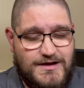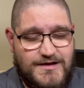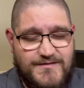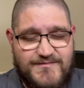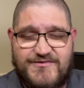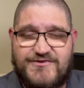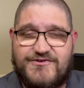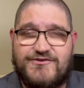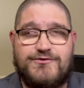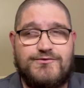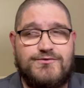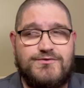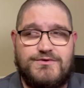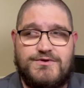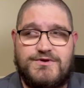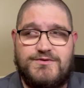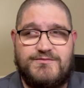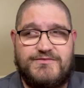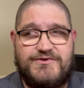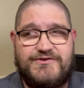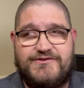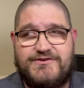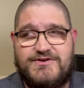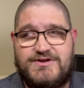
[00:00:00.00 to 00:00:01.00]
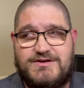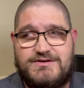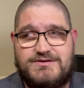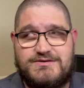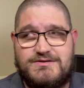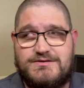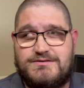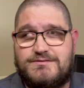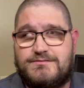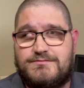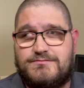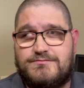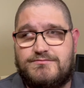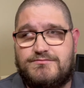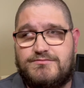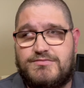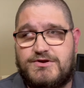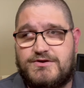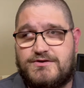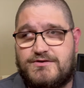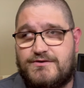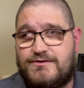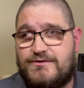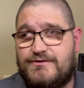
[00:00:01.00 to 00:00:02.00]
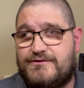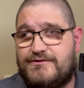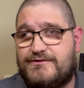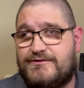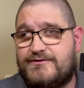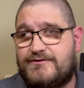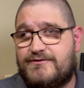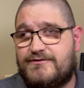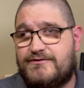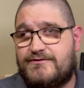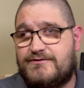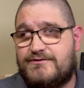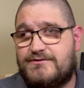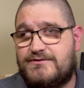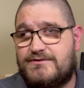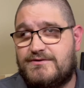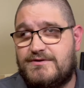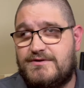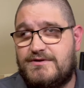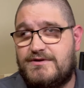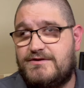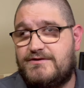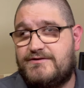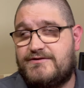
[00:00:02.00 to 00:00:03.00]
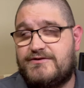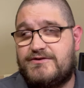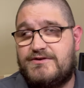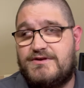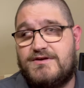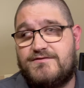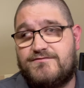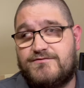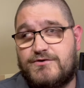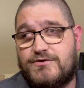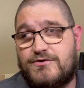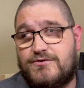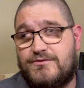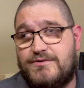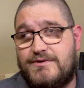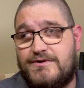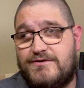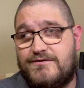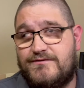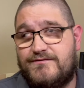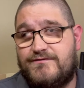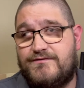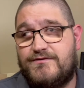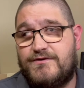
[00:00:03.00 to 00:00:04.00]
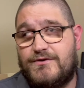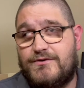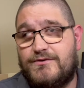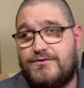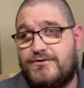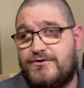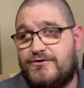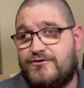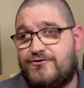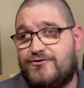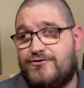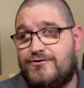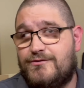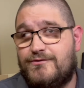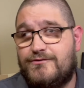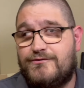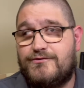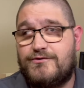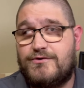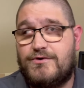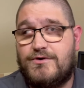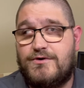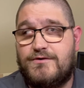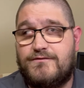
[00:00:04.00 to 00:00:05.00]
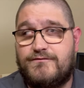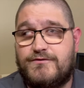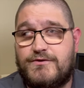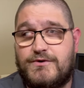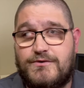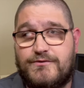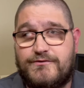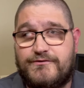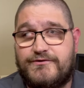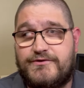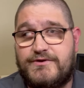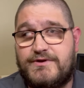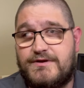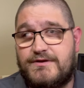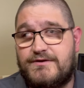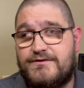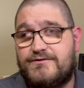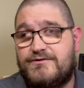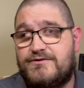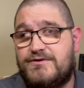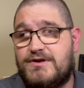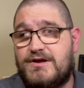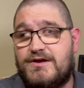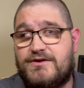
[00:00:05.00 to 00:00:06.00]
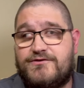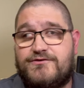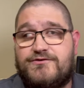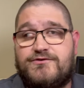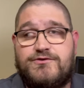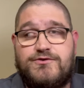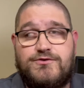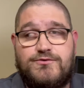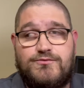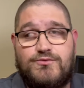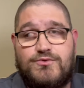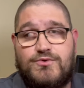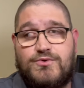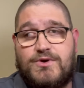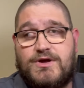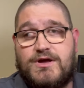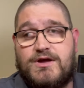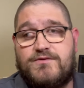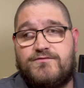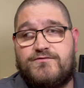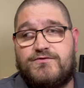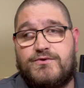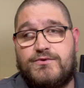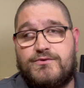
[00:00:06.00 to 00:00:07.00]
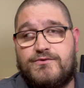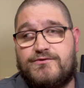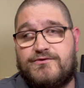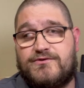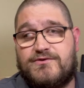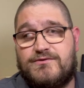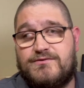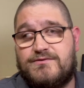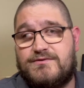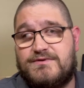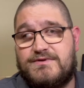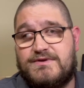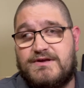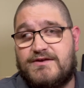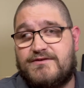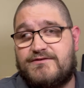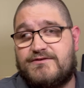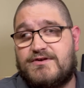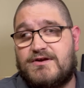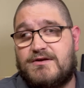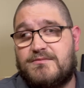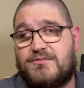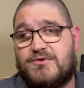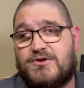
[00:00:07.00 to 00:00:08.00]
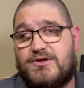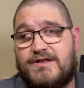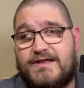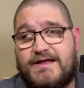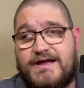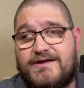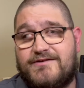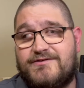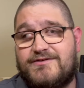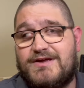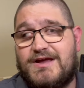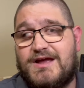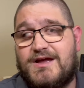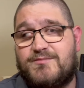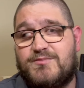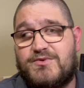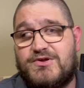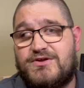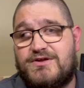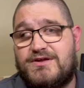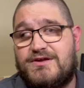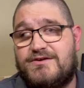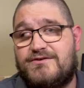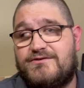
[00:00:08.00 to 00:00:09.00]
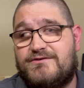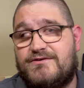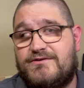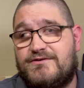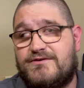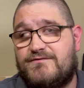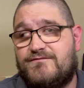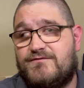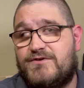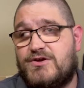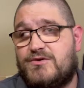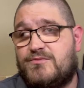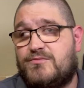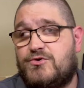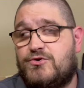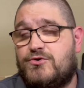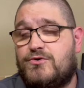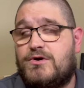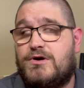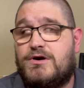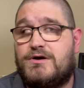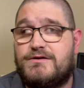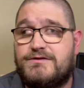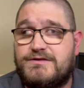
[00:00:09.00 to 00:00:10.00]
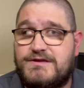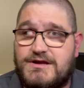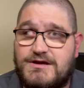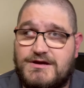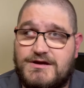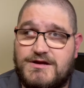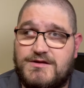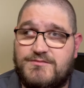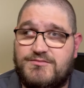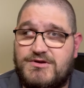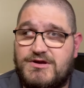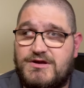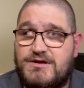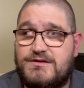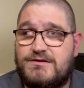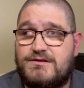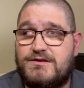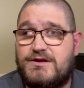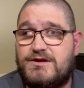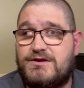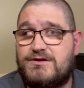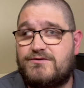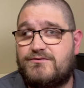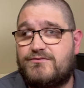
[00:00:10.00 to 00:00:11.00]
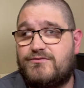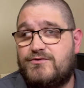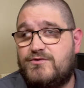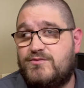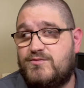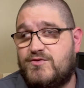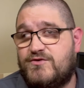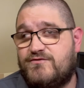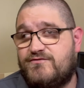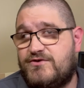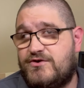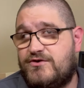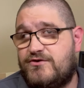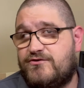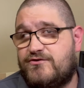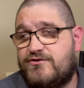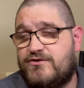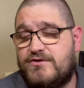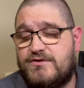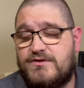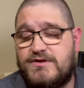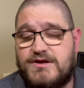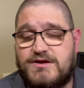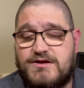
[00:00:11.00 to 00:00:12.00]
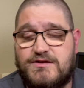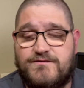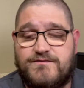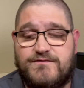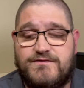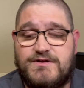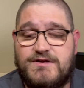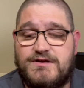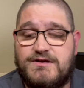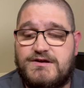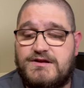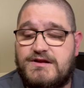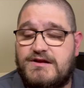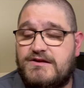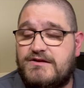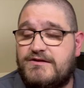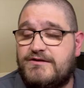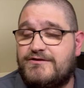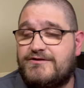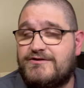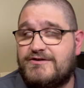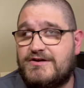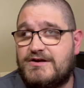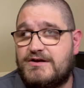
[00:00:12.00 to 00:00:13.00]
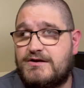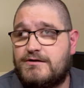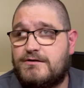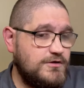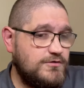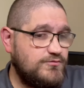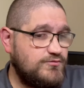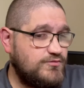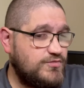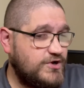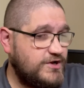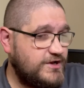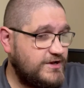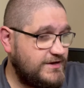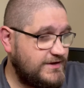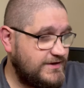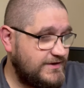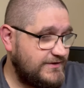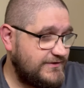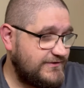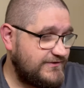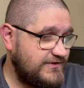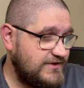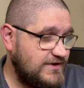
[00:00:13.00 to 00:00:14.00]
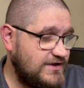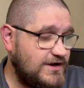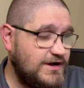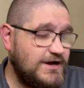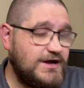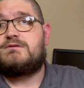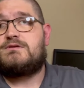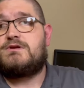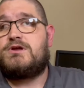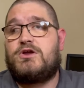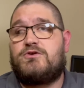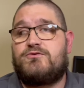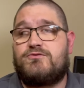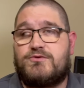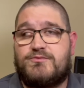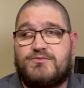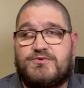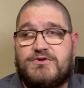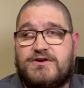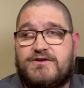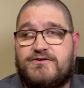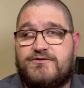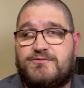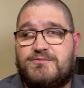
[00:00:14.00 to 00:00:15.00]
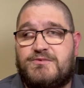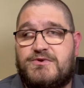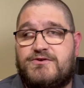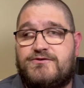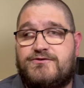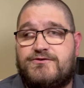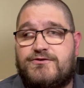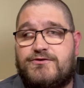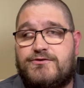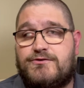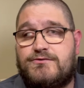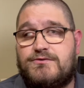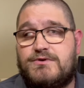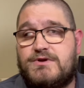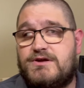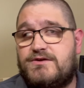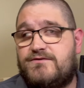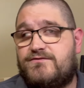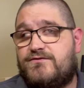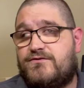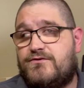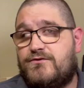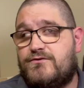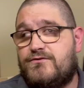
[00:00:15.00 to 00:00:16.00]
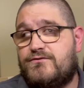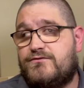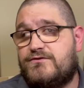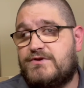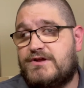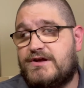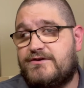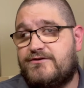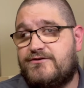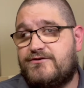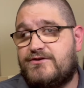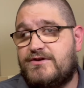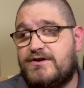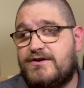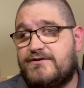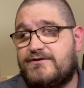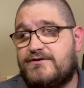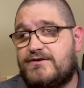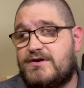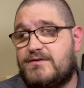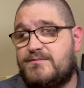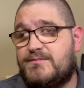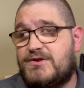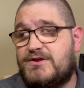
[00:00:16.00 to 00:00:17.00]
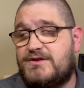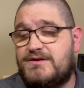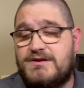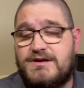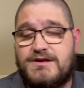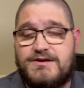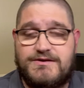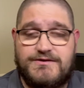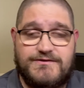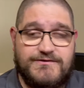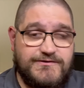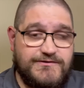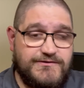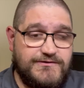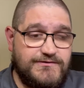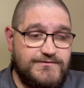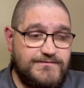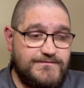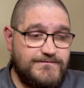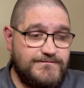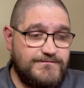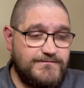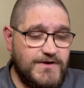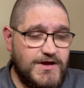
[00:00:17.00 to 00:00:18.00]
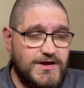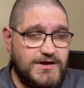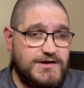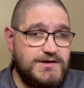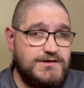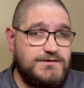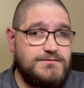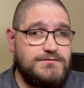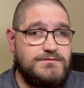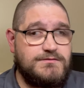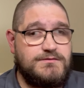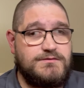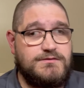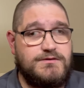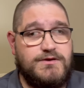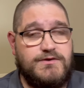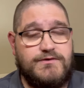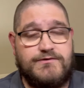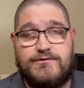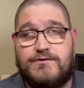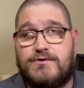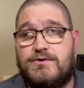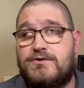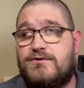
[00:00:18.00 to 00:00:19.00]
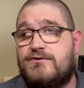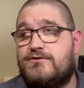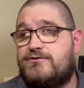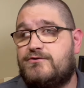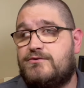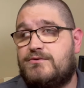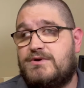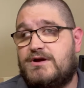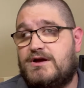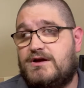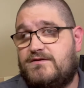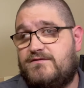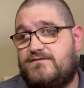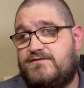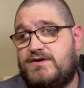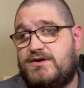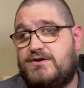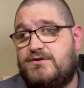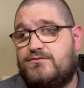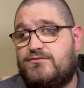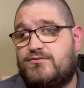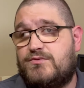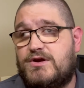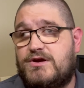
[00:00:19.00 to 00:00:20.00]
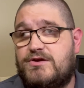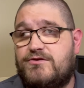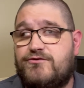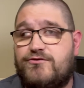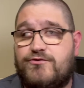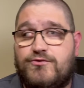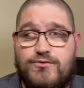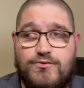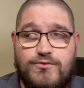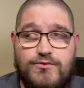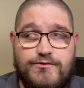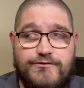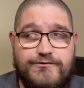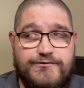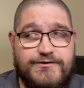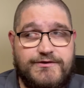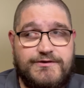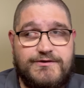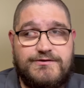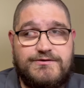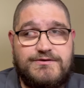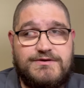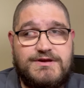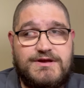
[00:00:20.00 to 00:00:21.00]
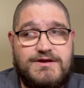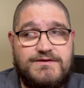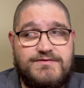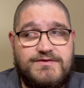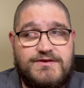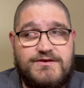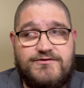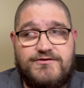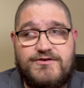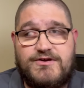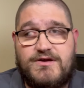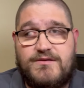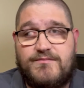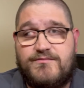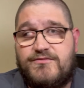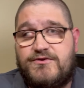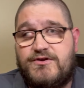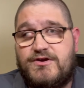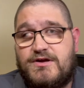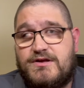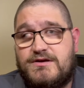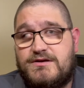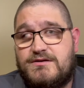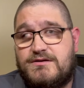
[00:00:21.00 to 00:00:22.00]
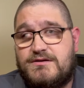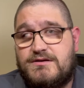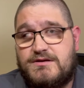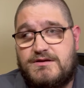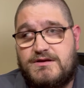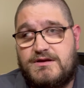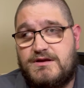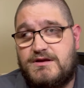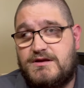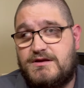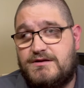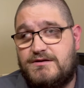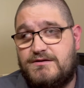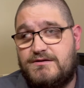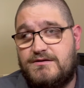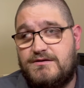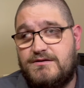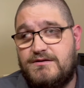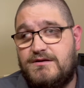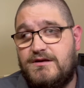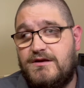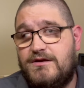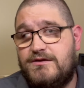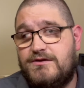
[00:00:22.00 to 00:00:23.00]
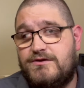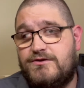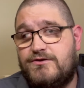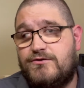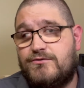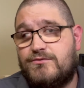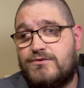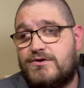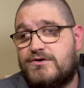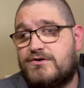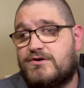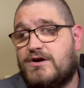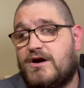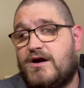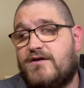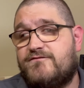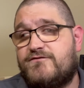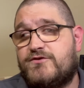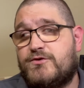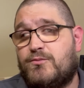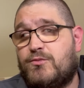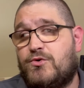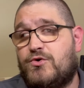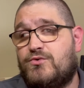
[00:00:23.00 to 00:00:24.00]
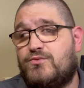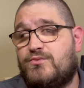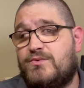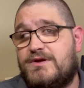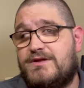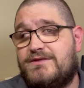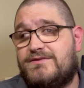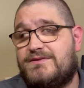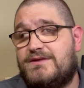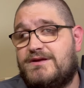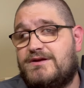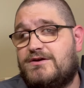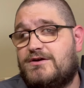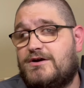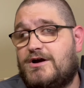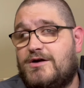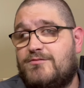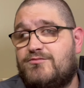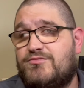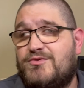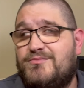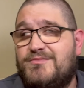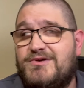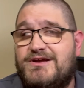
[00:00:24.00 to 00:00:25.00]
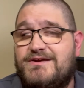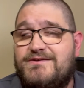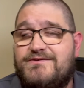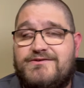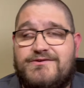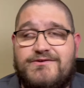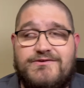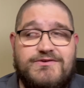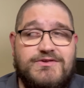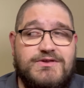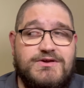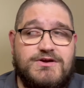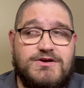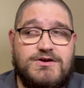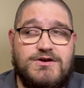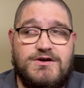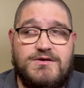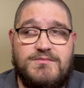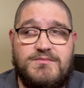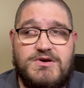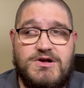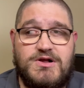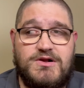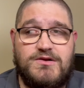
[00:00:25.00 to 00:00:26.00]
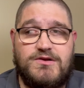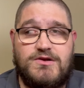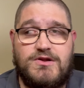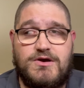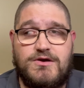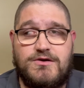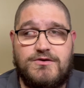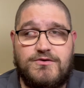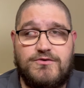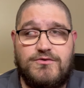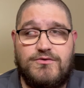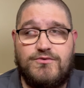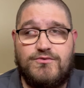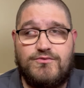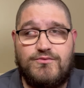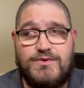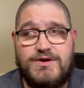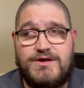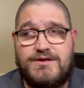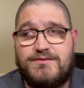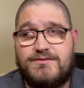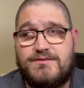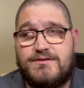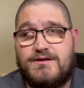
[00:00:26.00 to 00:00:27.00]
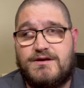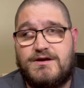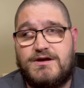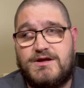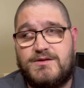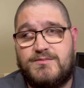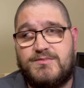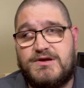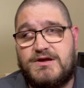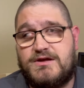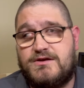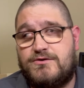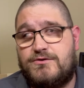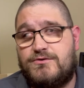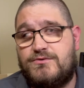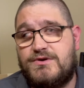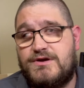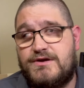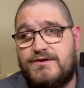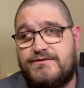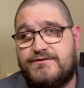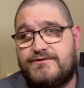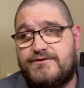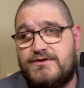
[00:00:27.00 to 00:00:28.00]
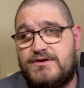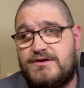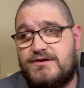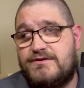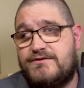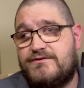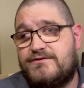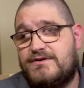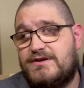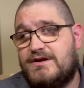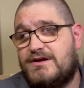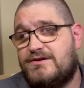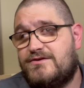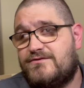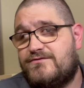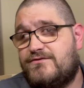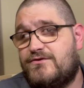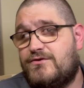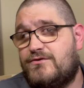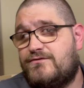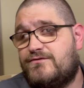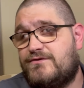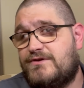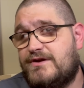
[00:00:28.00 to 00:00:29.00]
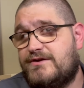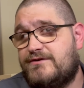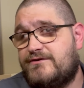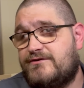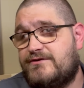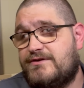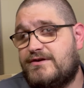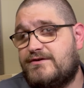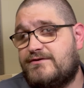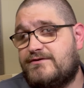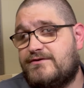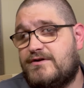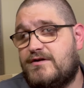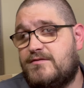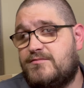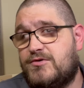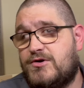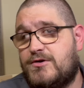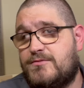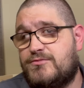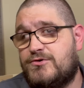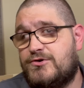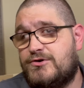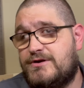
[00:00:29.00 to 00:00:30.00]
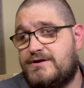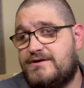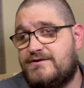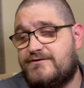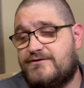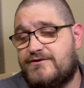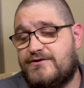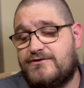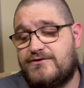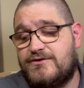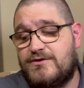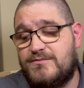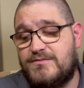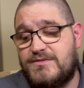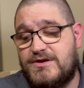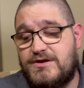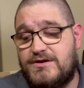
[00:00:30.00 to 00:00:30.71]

I'm sorely mistaken, because it's never going to fill the shoes of those things. Yes, you will have those desktop class applications available on the iPad, like LumaFusion, like Affinity Designer, but it is not a replacement to a full-fledged desktop, and that is fine, as long as you have the right tools to get the job done and you are comfortable with the compromises that come along with iPadOS. It is not a full-fledged desktop operating system.